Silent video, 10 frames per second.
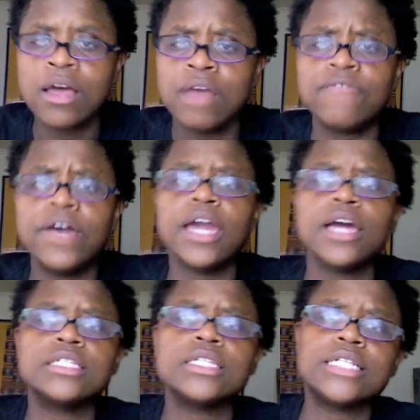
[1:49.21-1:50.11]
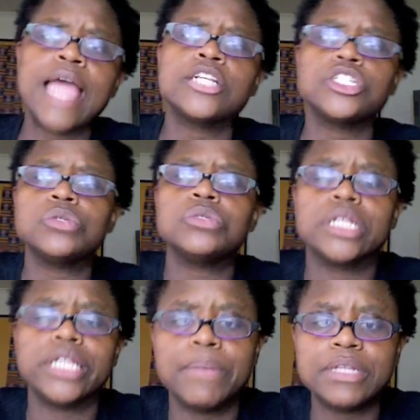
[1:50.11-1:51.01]
fuck a statutes
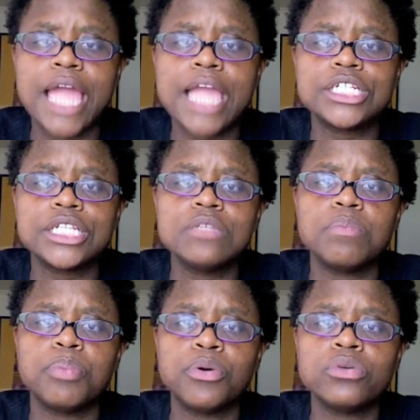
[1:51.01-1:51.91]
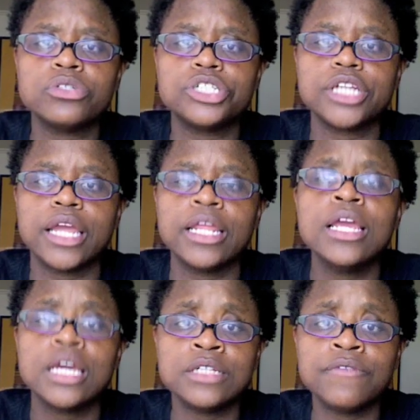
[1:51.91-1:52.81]
of limitation. That's bullshit.
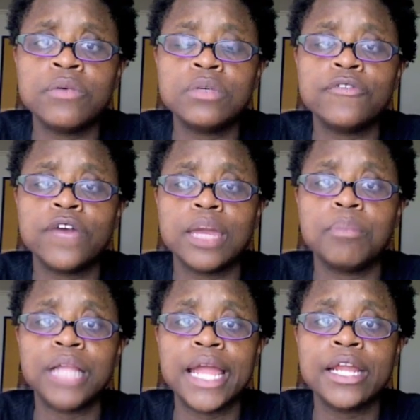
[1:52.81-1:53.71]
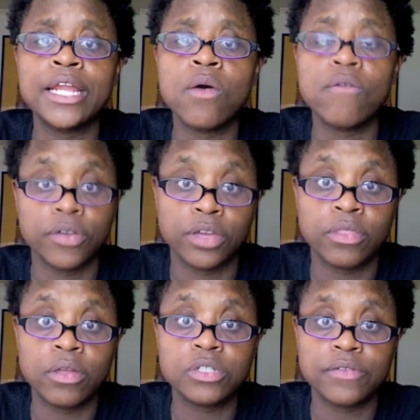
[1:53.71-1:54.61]
Because if it was fucking Plano, and for
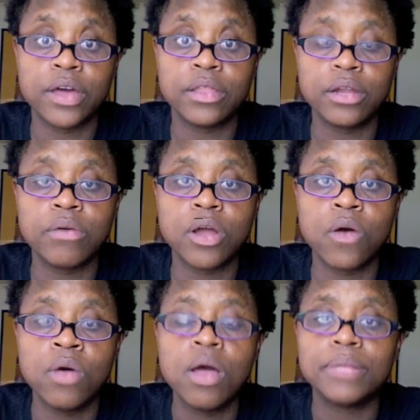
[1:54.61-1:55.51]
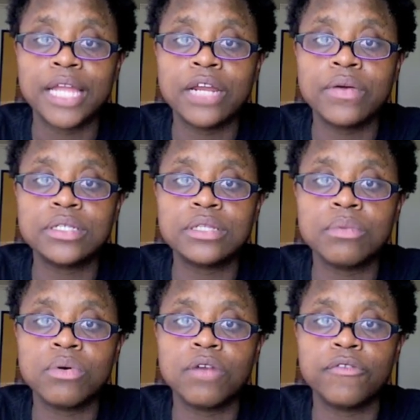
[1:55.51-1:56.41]
those of y'all that don't know, Plano is the
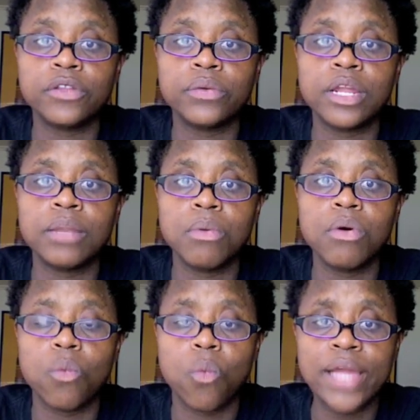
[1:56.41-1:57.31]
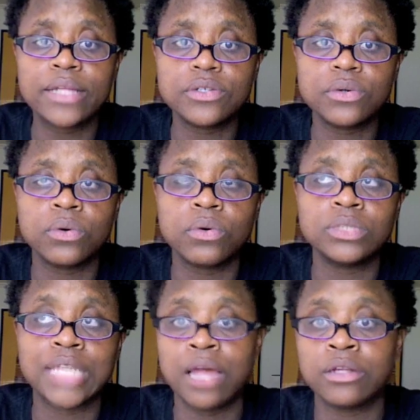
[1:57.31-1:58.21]
more affluent, more white school
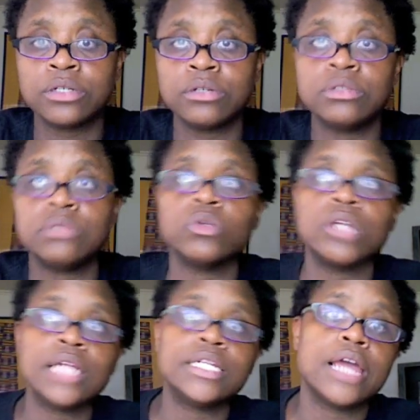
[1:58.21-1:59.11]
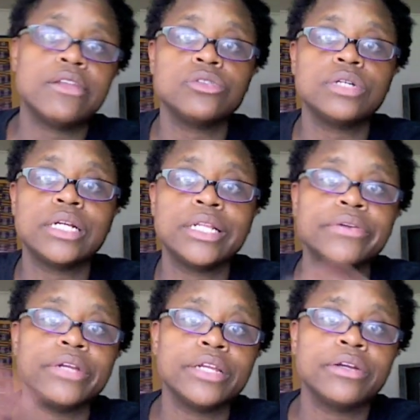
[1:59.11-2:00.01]
down the, well, not down the street, clear
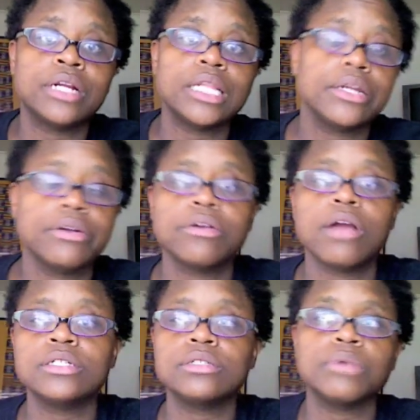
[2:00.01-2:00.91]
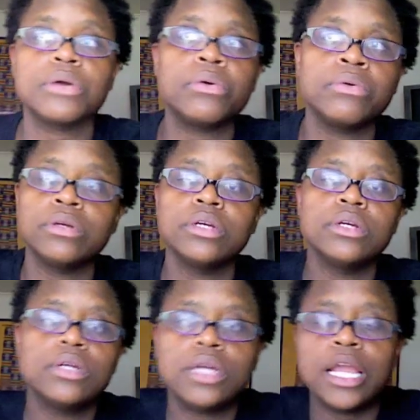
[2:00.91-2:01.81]
across the road.
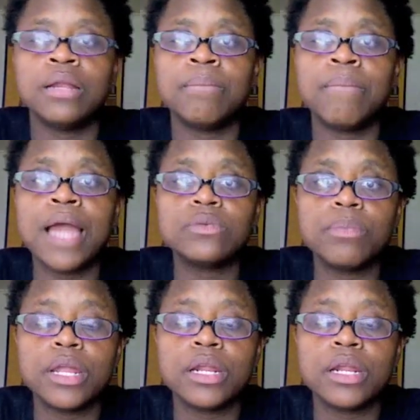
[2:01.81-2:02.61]
And it might as well be in